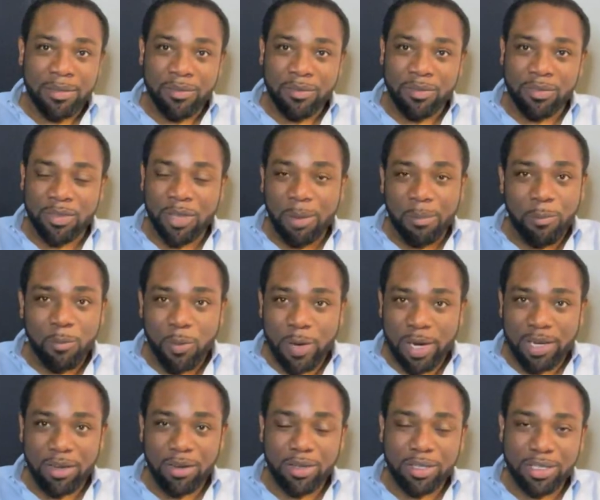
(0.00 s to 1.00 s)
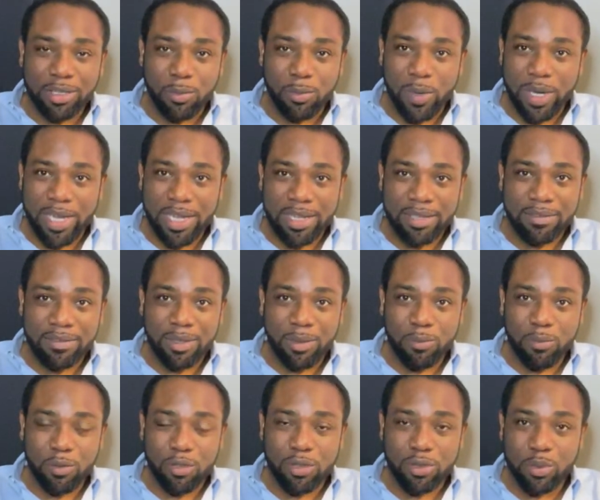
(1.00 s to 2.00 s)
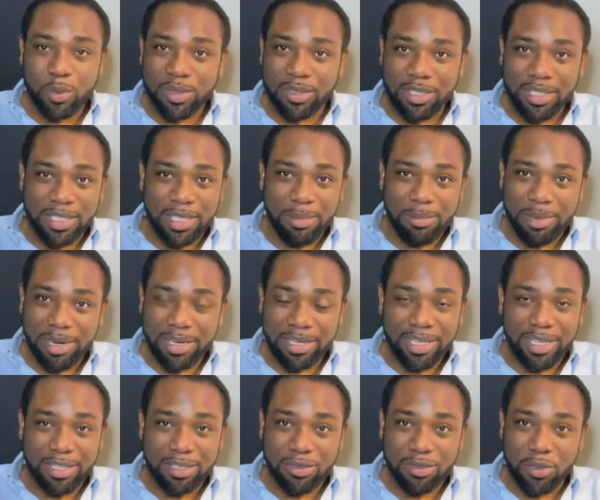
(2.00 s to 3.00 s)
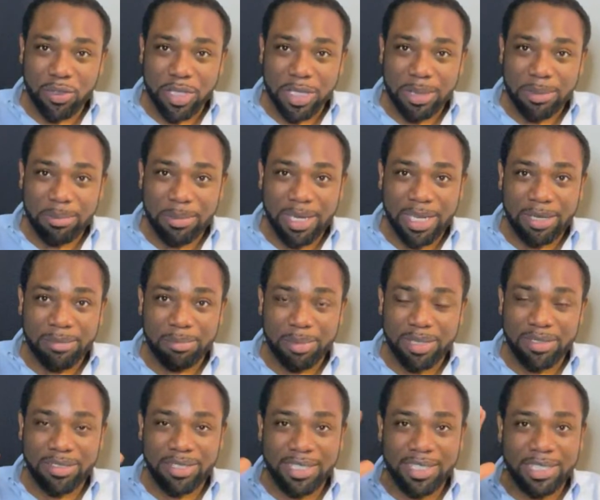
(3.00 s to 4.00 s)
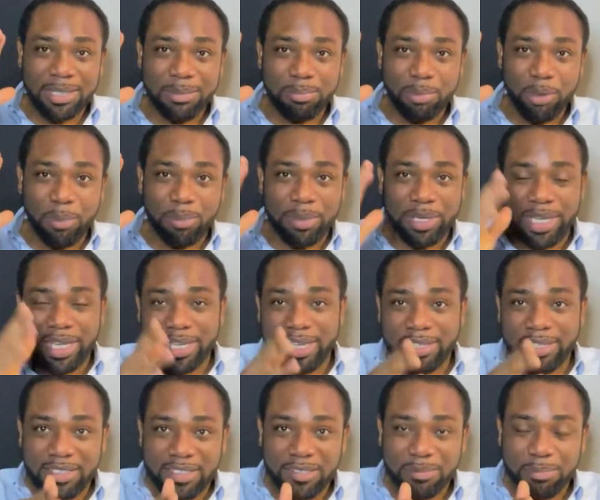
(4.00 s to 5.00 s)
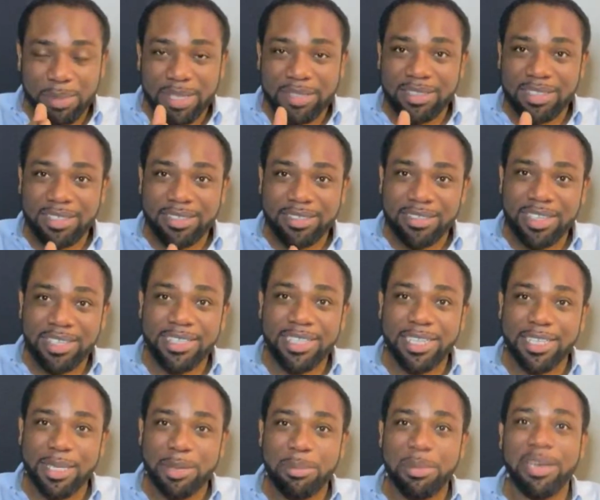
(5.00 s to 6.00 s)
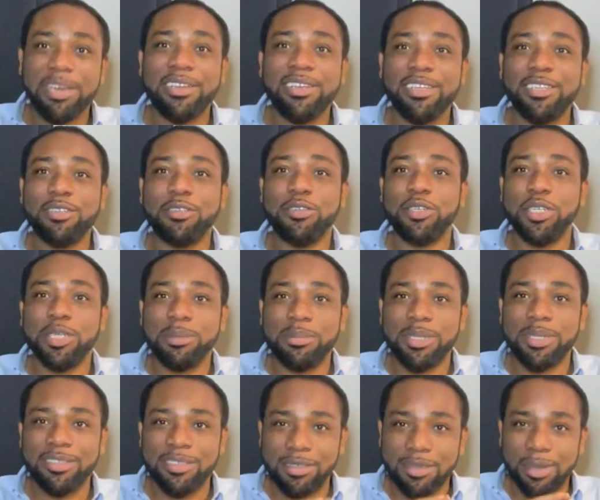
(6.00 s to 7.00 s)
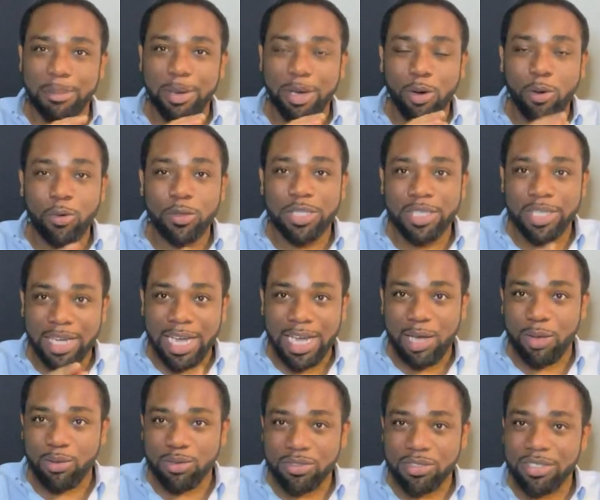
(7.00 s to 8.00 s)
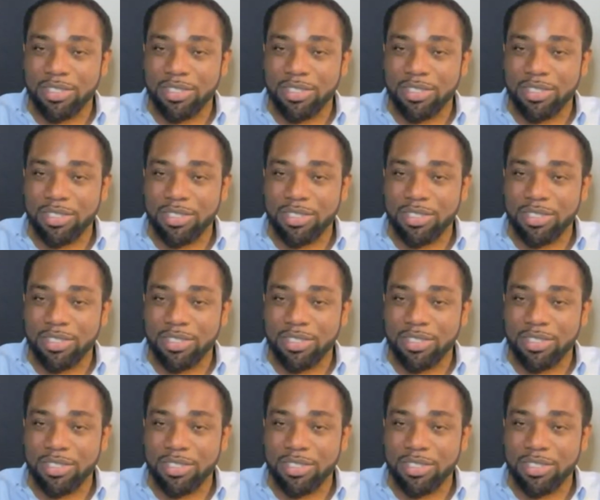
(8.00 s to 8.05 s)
Somewhere along the way, someone twisted the American dream and basically propagated this message saying that the American dream is about owning a house.